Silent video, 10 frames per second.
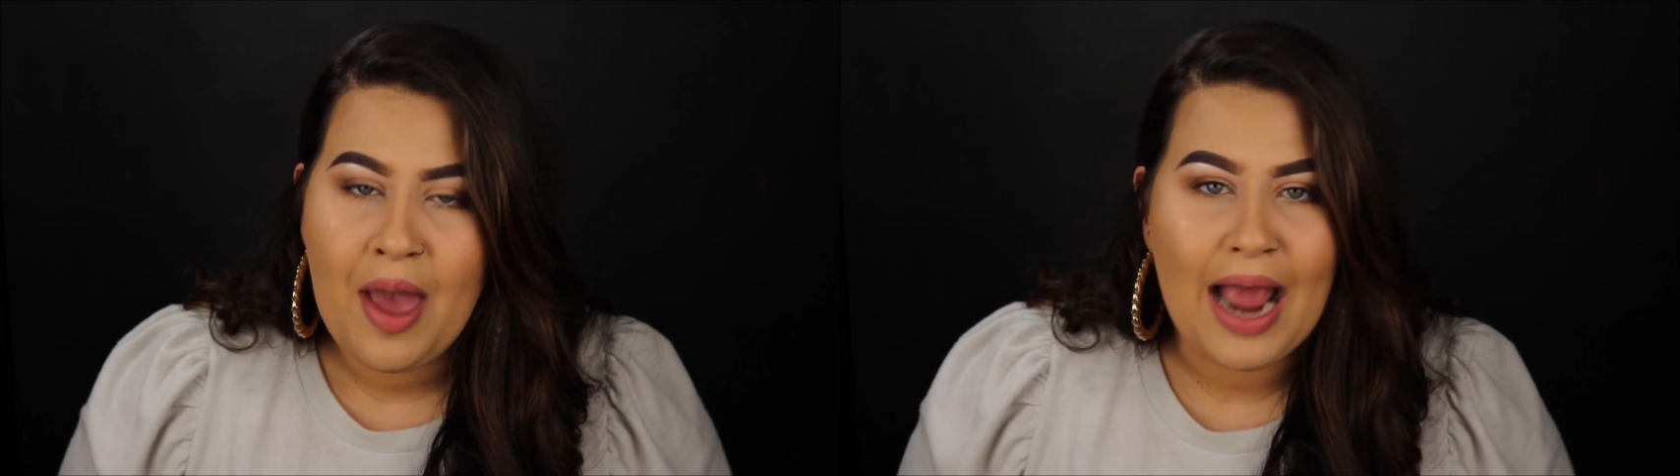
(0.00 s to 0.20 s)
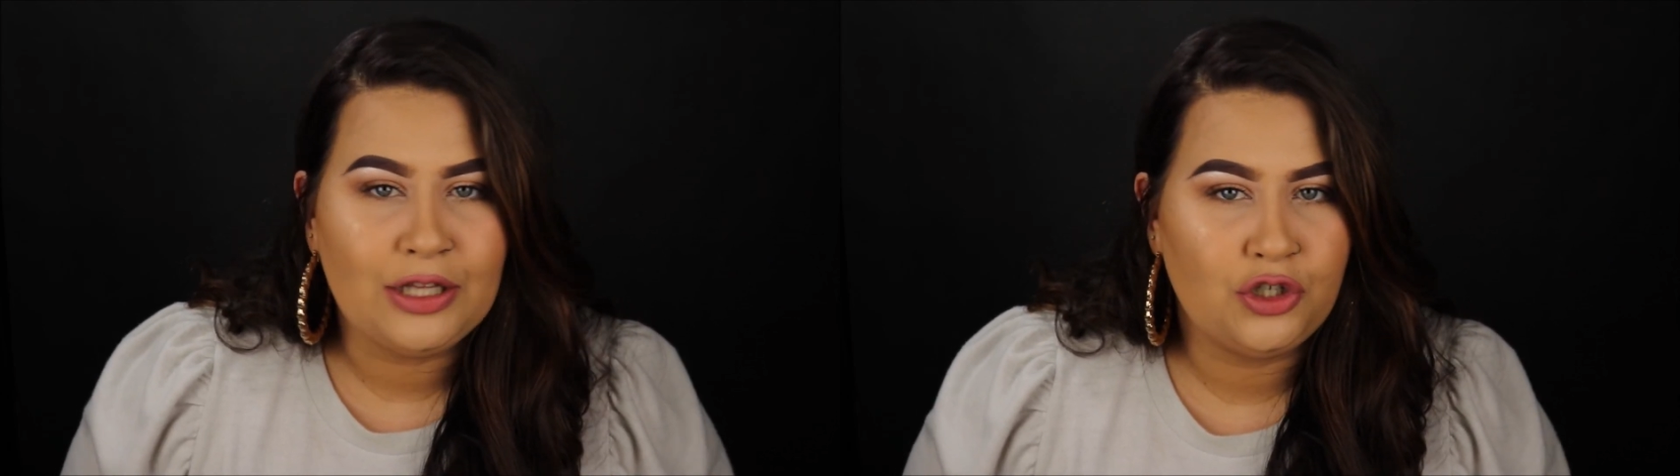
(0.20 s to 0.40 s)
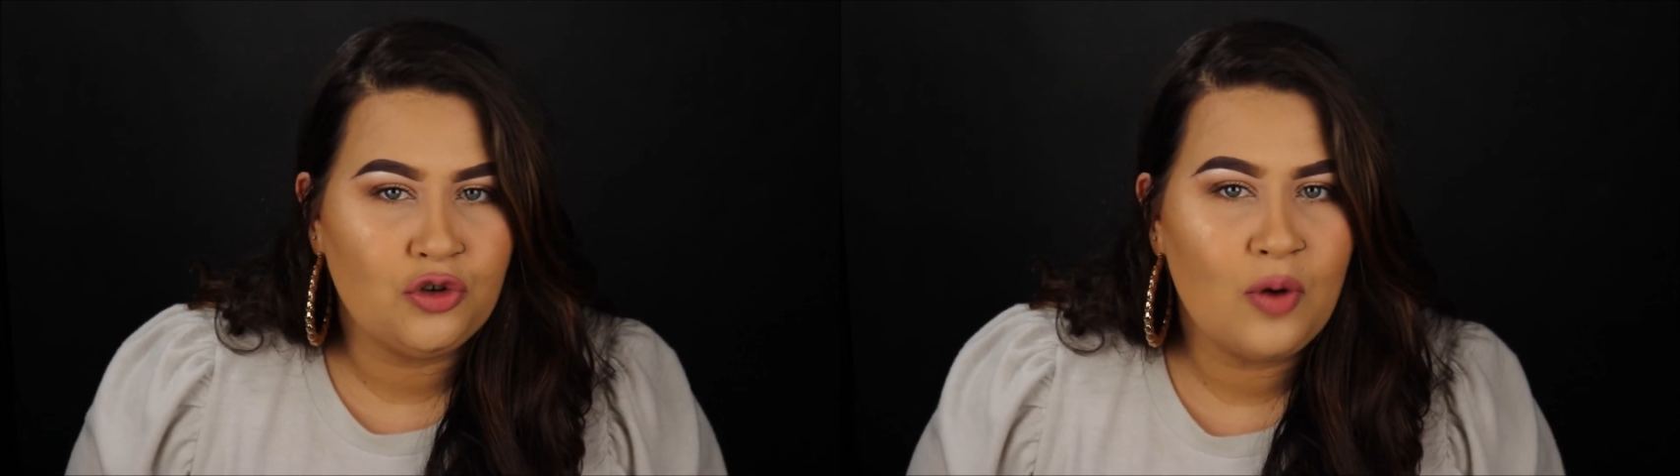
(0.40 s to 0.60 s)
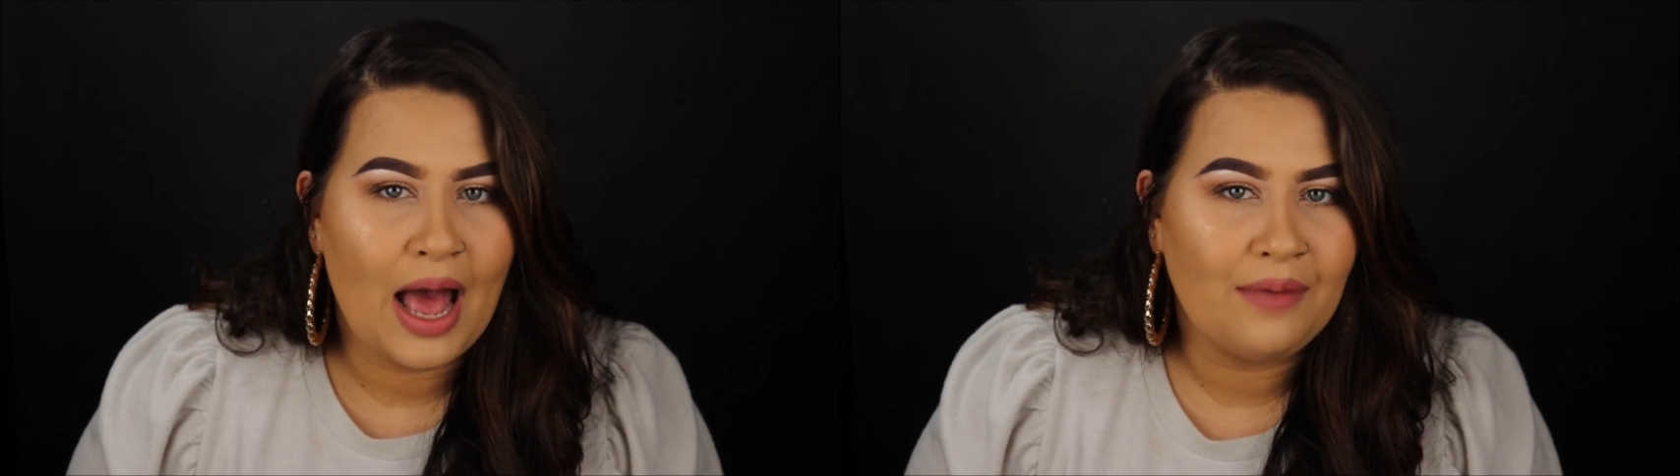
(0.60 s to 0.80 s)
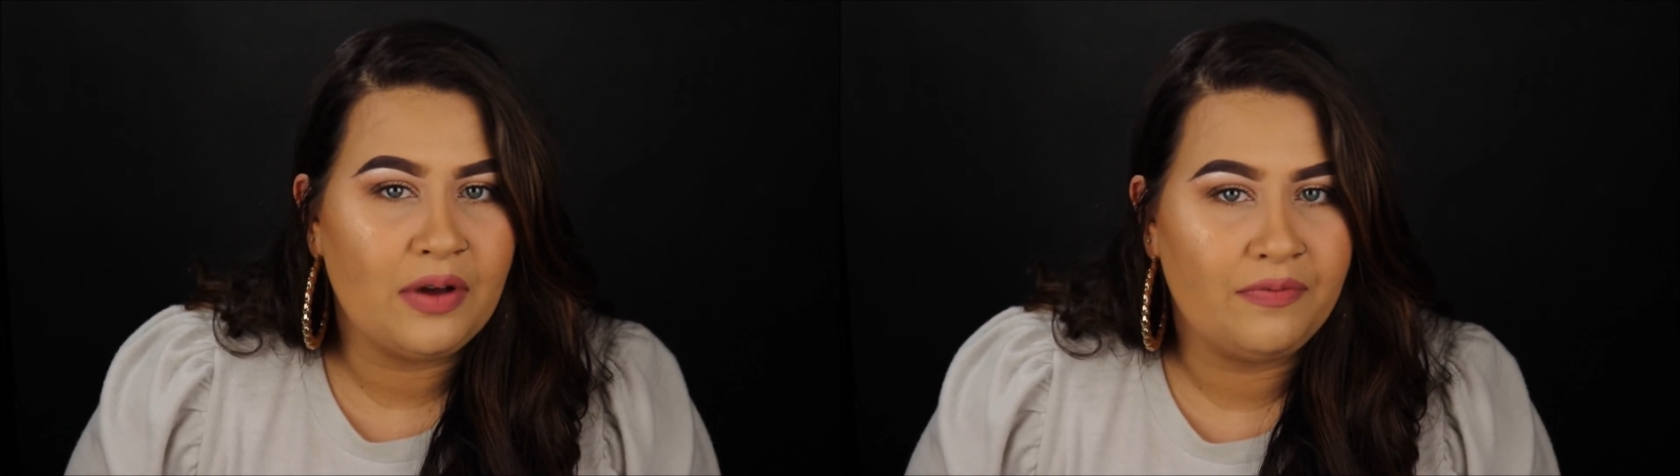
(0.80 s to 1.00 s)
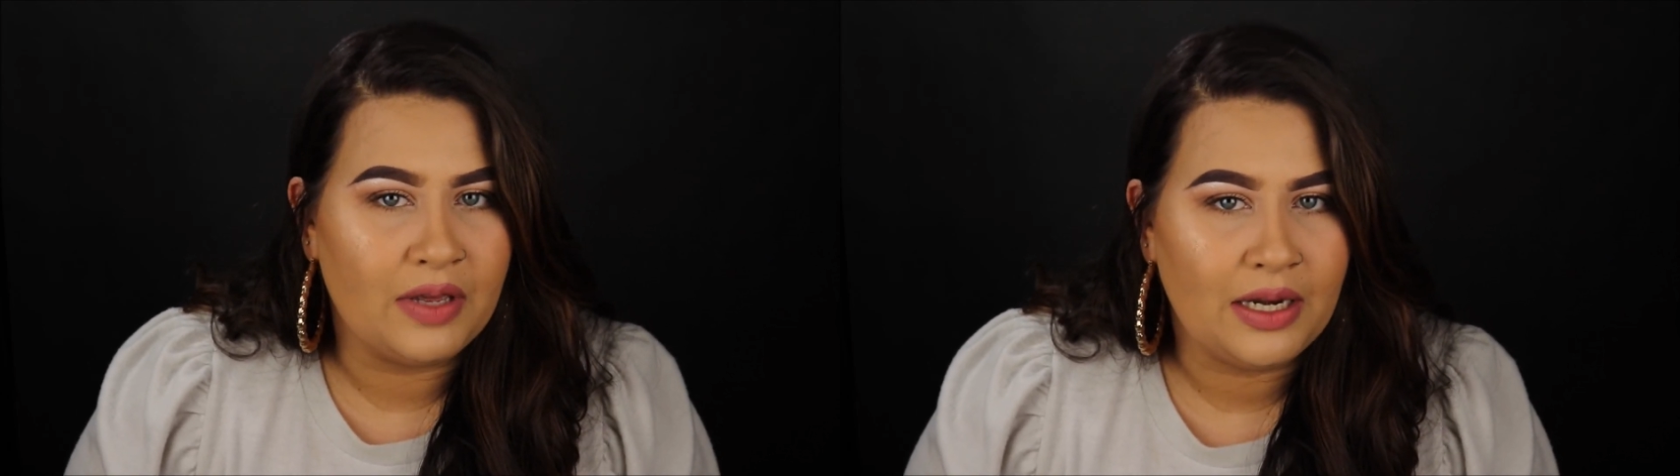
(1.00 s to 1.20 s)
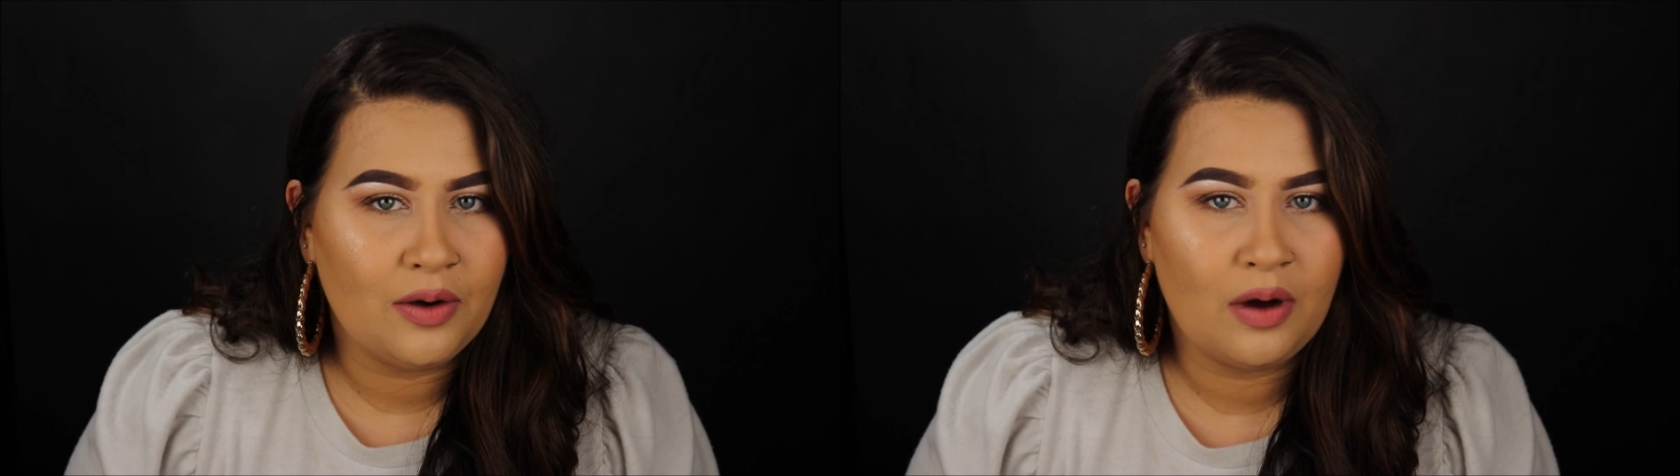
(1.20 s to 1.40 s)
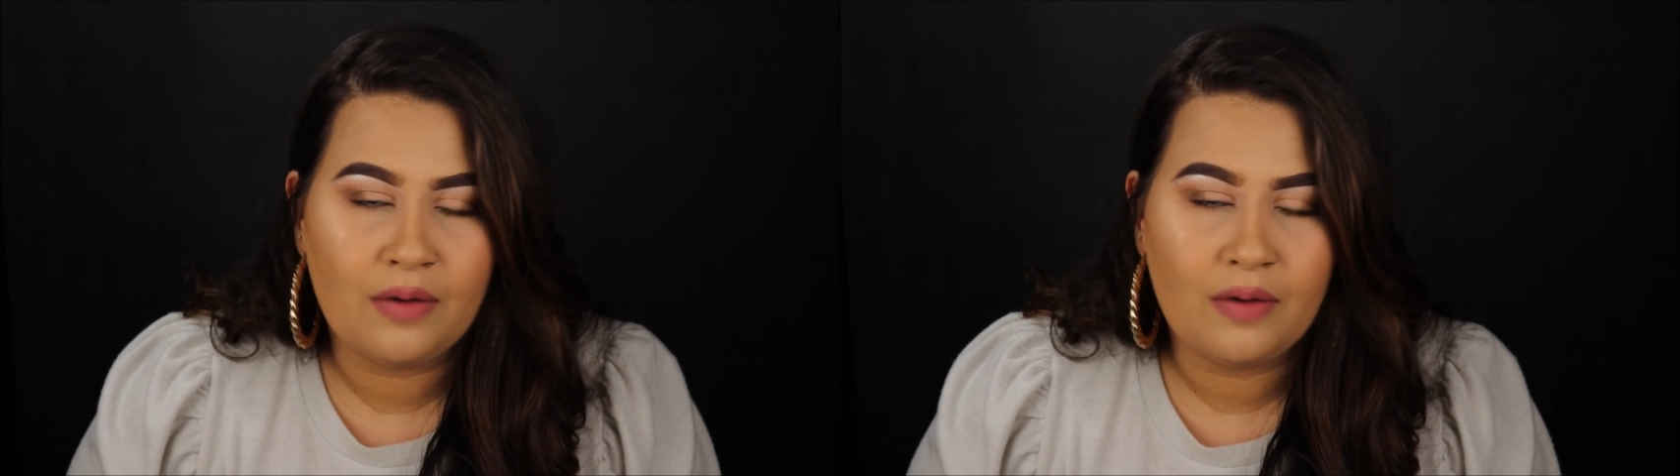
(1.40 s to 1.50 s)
I do have a video